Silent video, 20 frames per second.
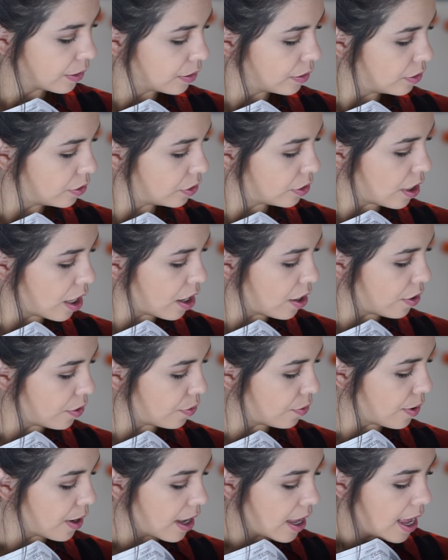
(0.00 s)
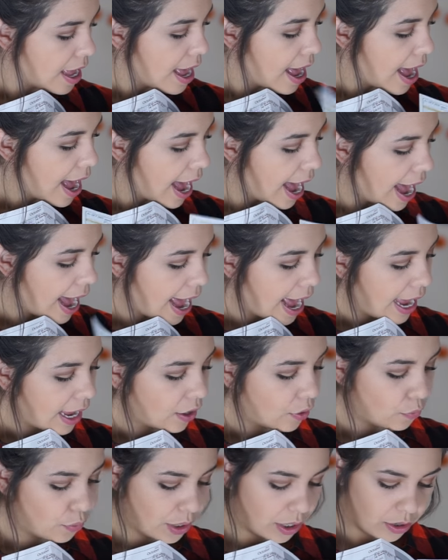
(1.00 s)
So
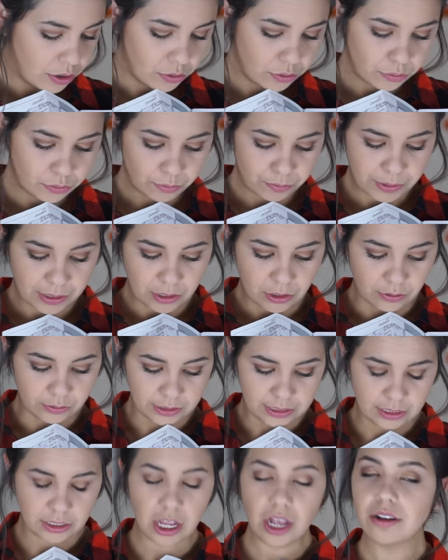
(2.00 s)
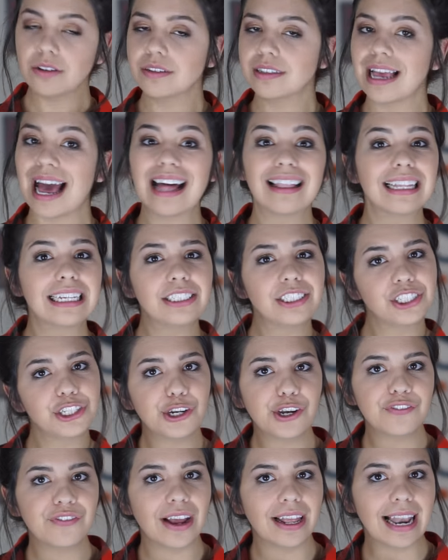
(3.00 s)
I will be using those. I'll let you
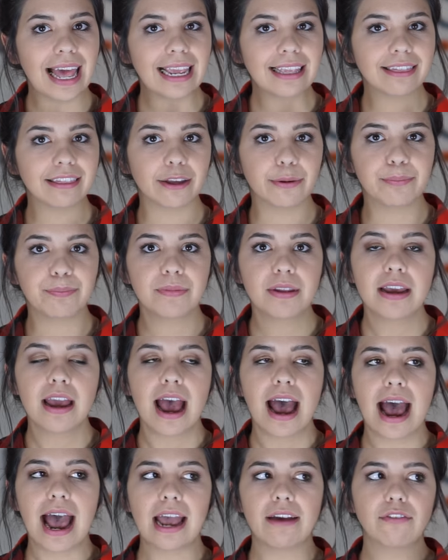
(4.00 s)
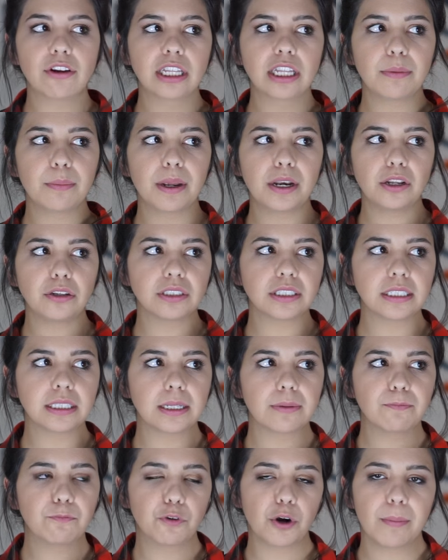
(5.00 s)
know if I like them. I've only been using
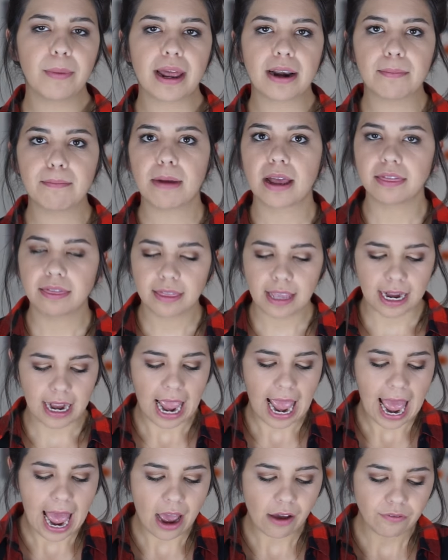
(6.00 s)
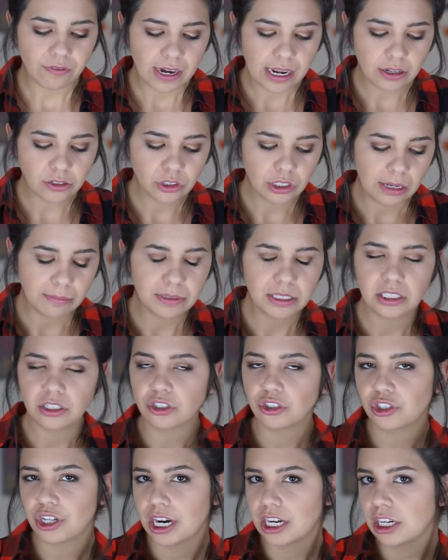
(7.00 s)
them for about a month and a half now, so I'm
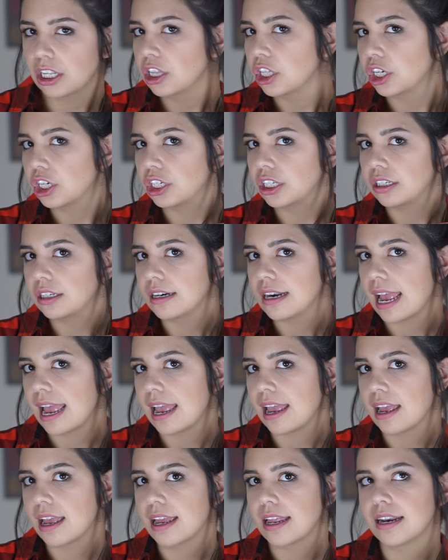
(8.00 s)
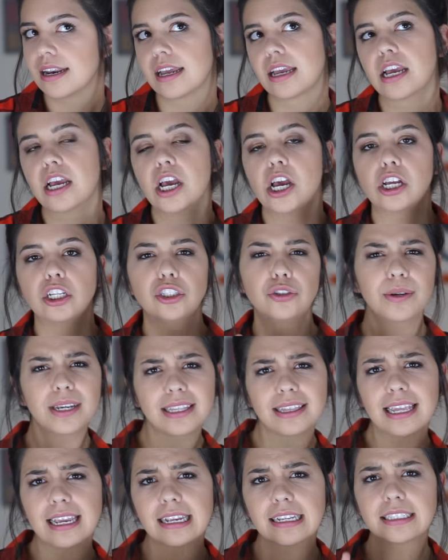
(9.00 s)
still trying to learn and
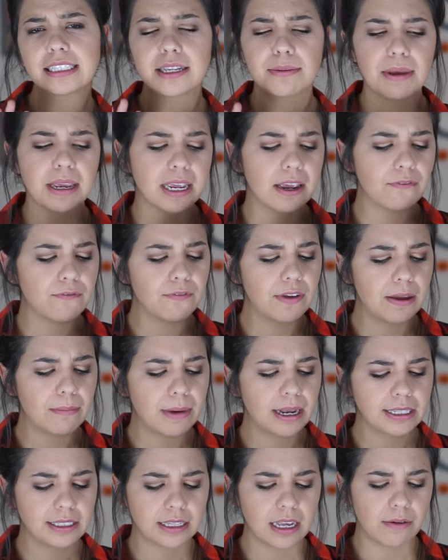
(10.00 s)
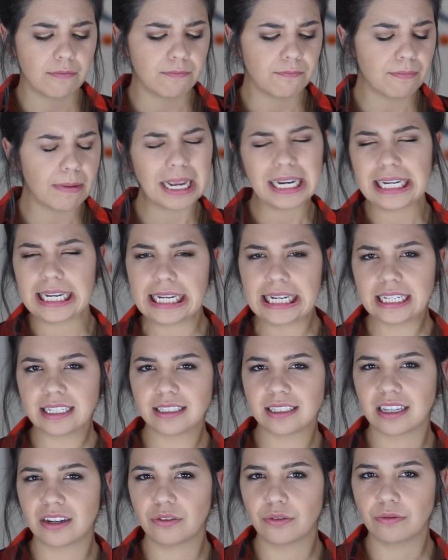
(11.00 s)
tweak things to make it fit myself, my
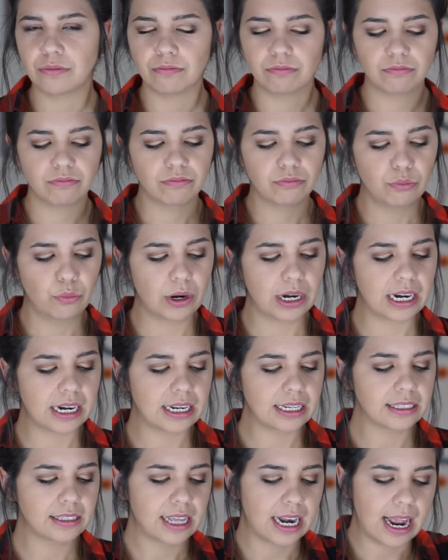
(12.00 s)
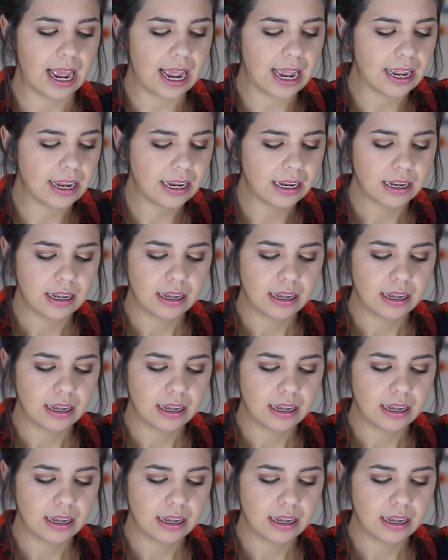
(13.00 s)
needs and what it is that I